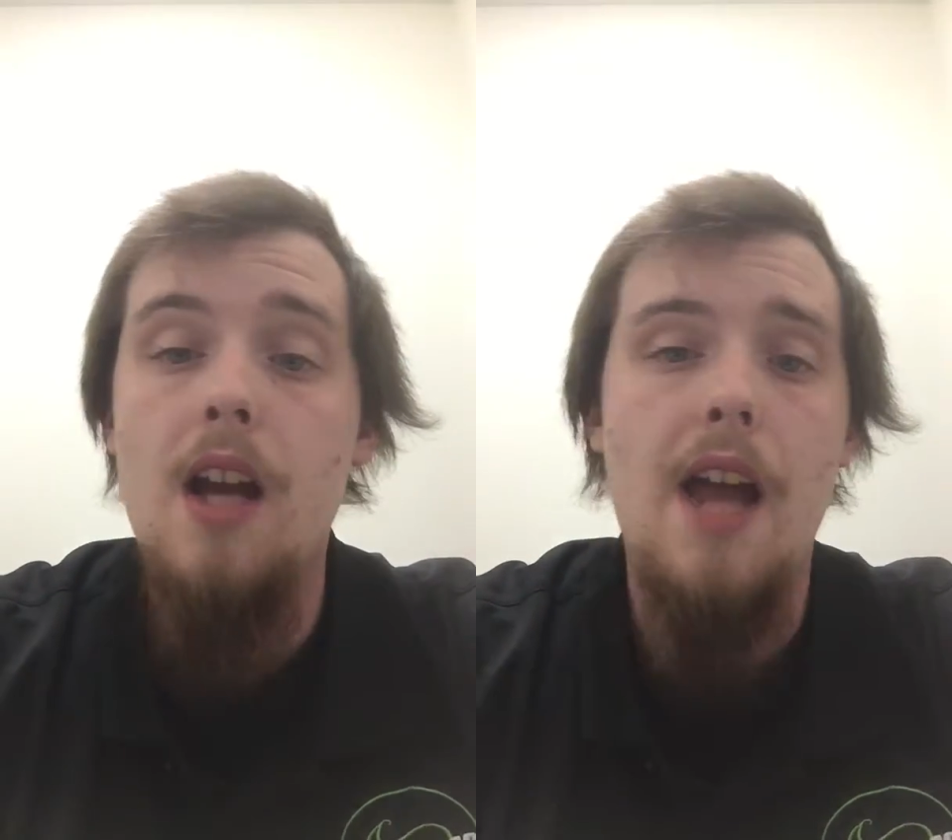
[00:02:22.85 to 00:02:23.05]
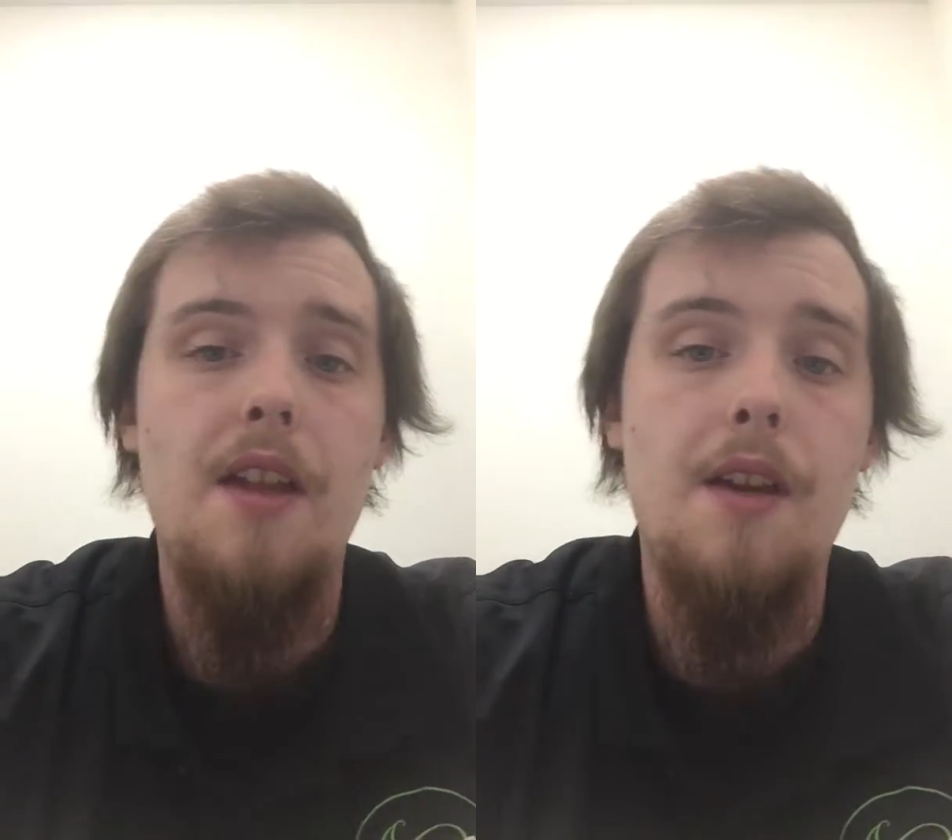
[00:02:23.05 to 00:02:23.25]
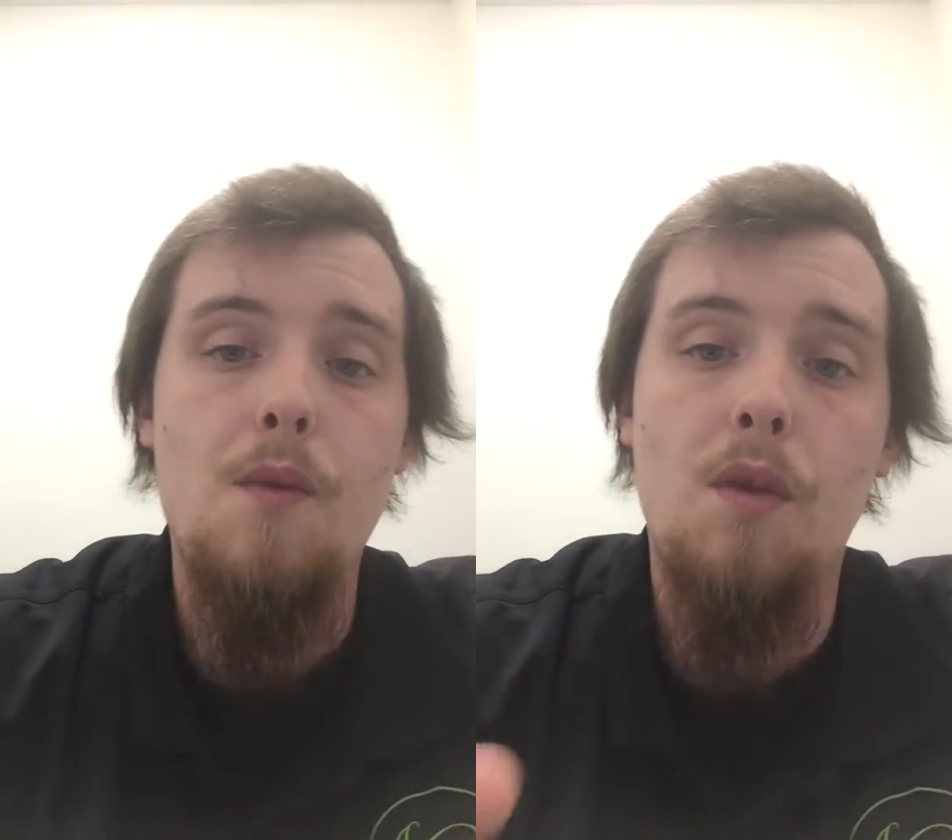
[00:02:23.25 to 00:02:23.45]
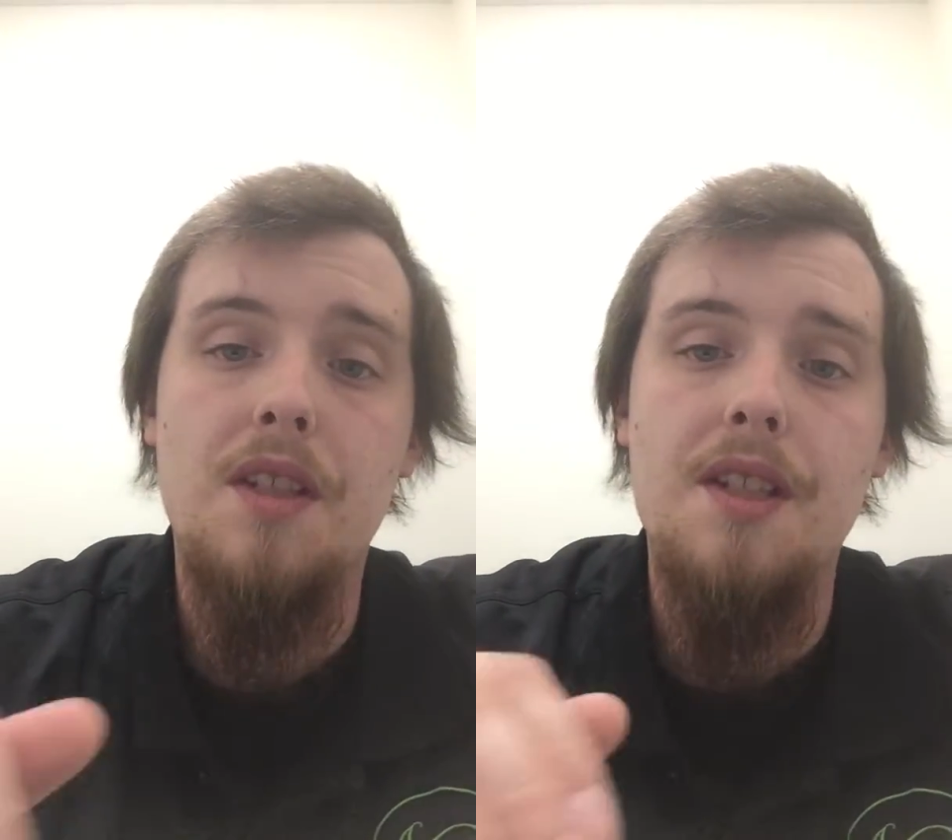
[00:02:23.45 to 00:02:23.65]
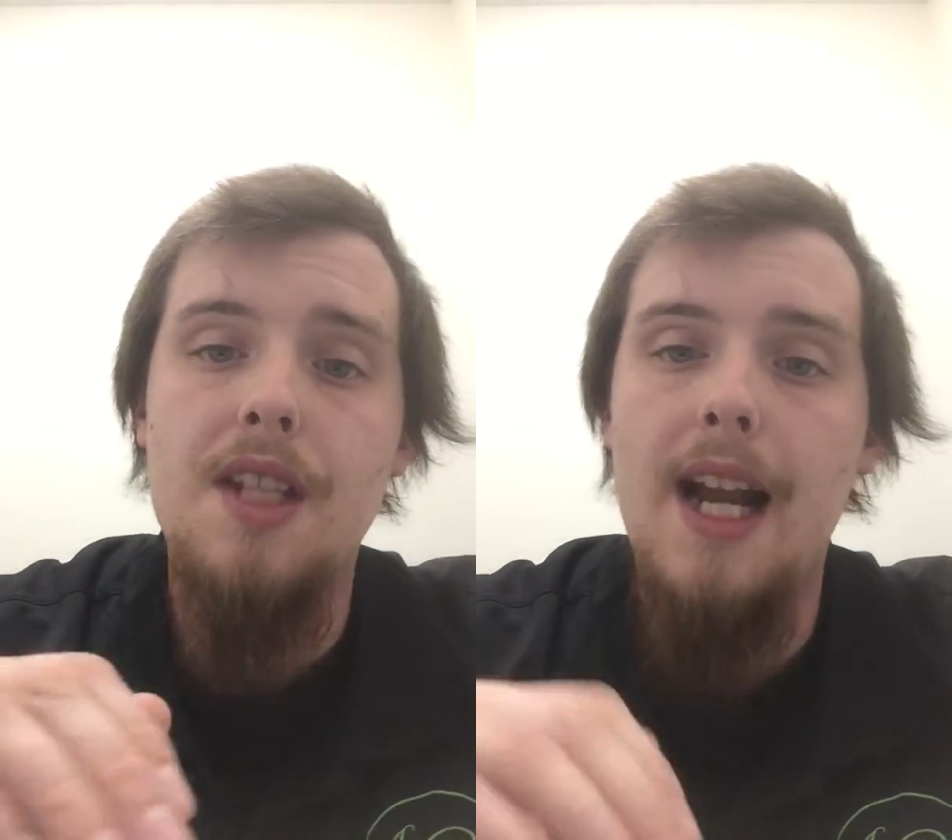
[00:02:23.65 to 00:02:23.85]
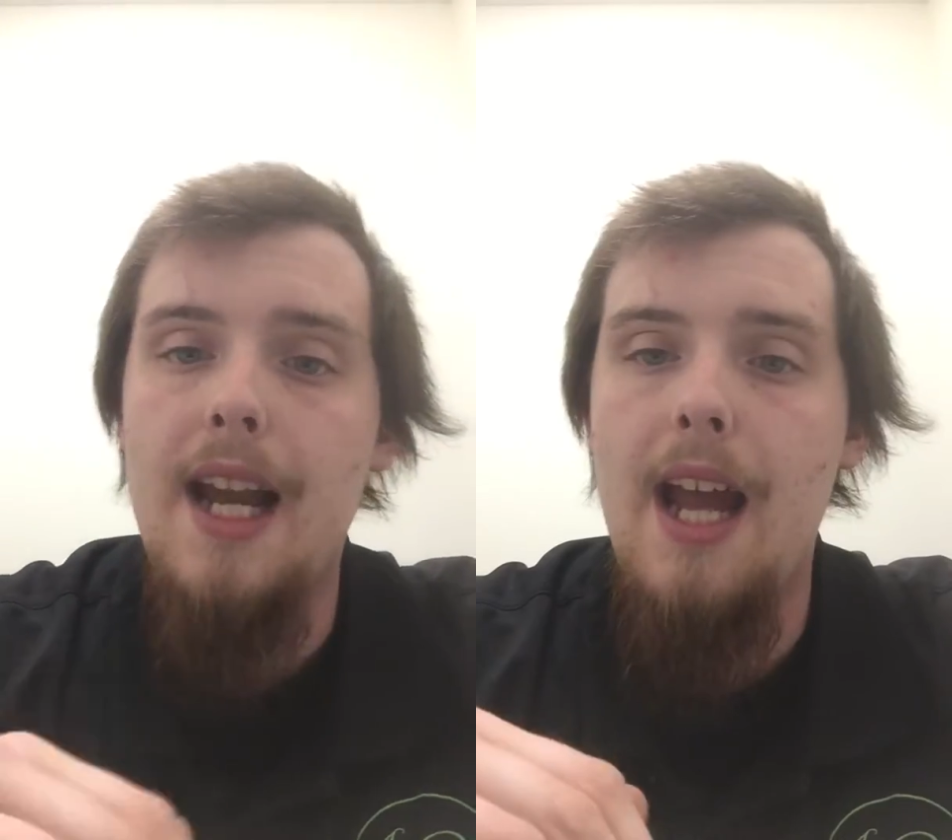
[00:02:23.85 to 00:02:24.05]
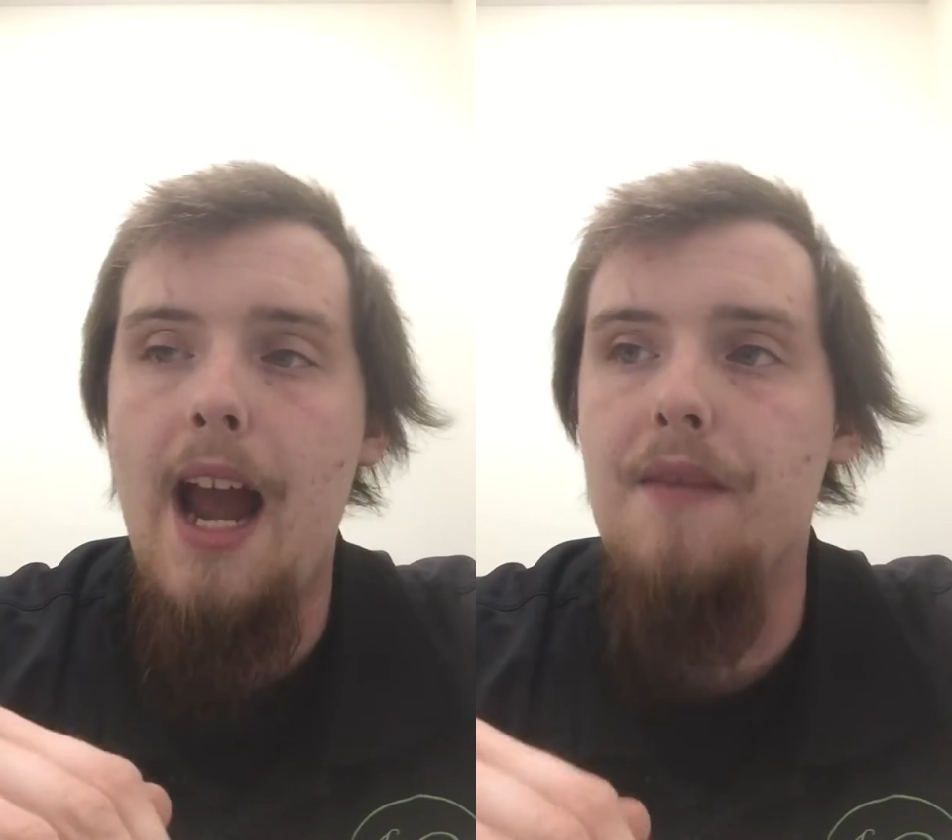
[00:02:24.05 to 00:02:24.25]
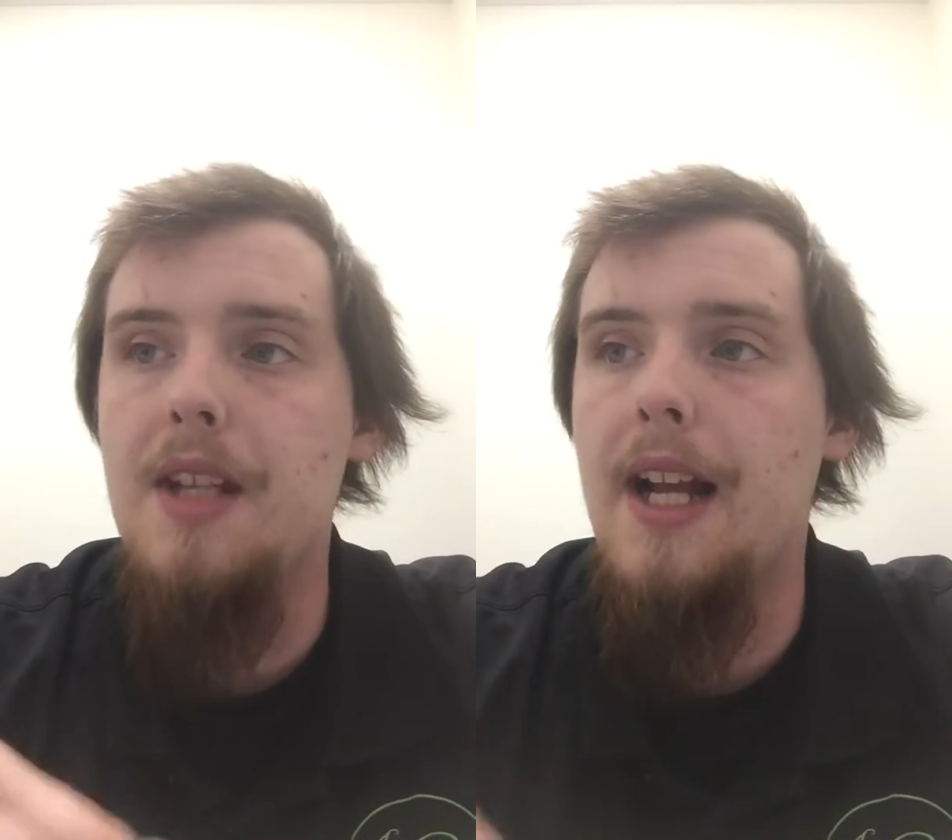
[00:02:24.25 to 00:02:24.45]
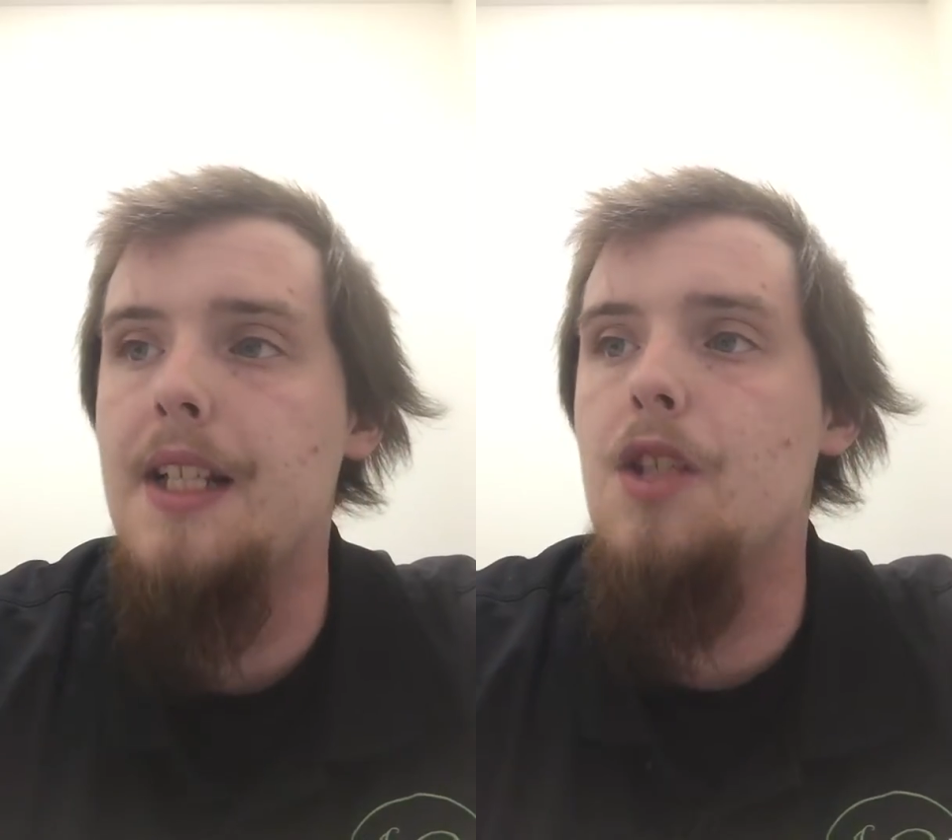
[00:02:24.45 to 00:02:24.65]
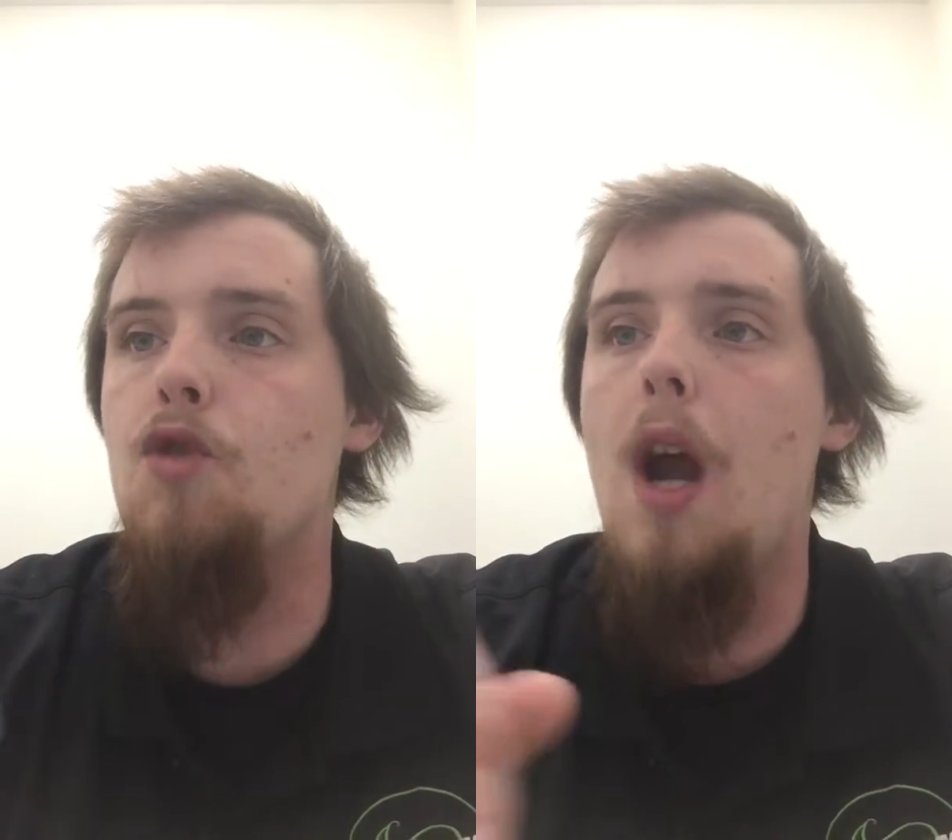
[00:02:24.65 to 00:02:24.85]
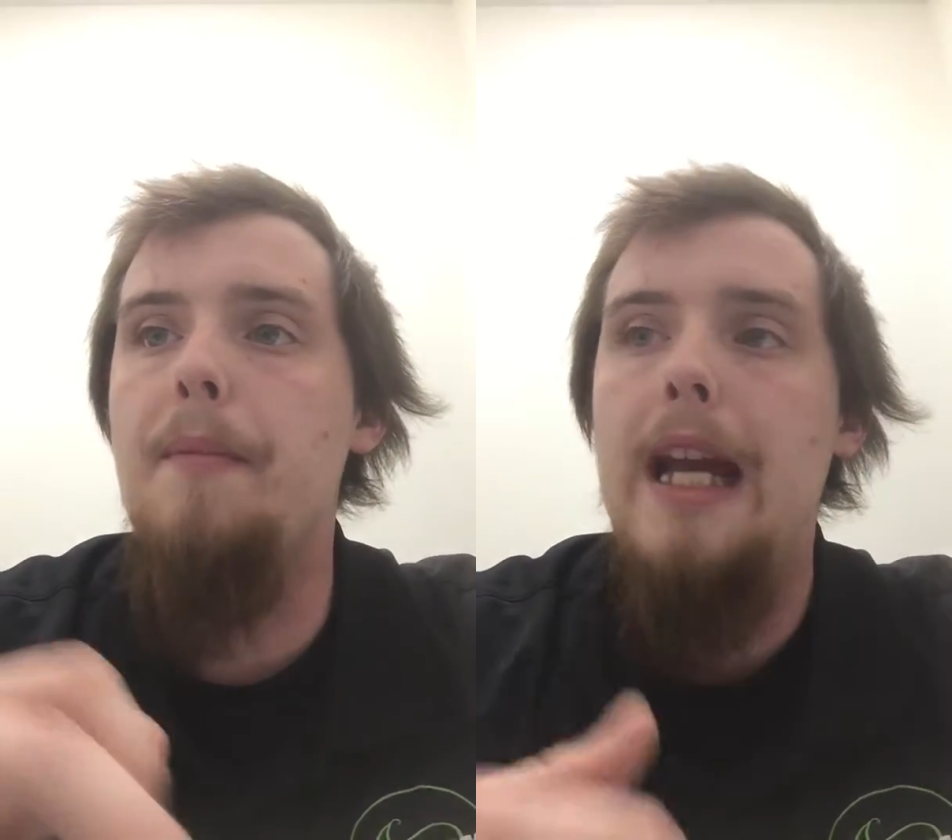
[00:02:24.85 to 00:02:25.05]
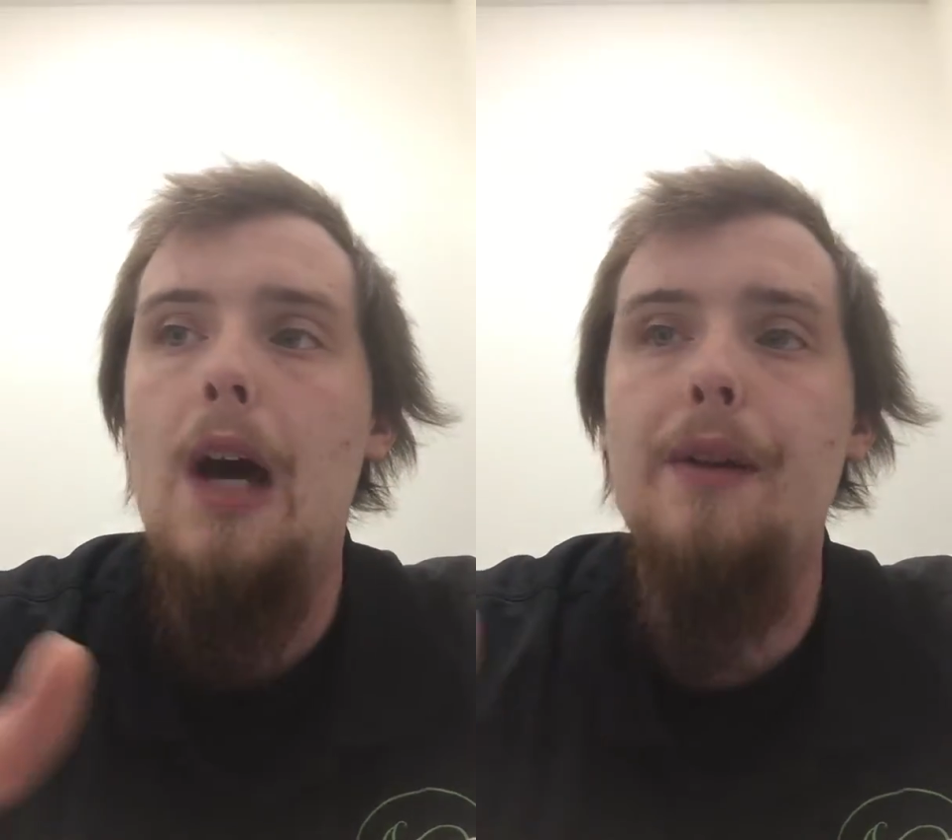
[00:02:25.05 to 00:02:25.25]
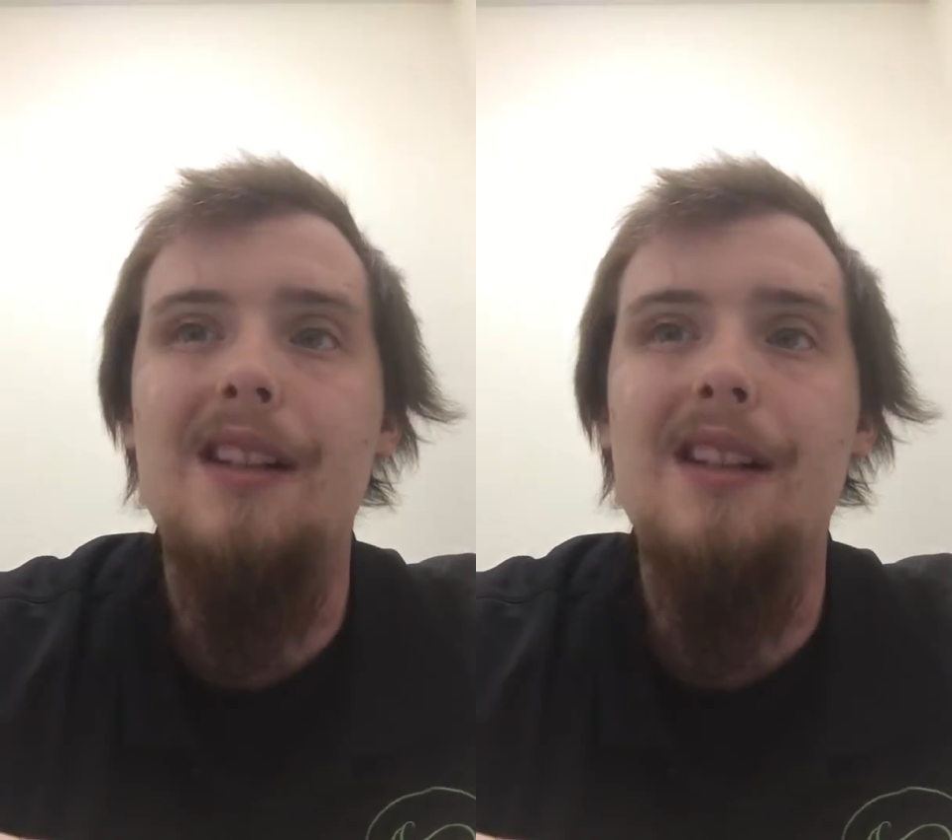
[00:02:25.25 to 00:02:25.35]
and then if you want the second half second to drop down to,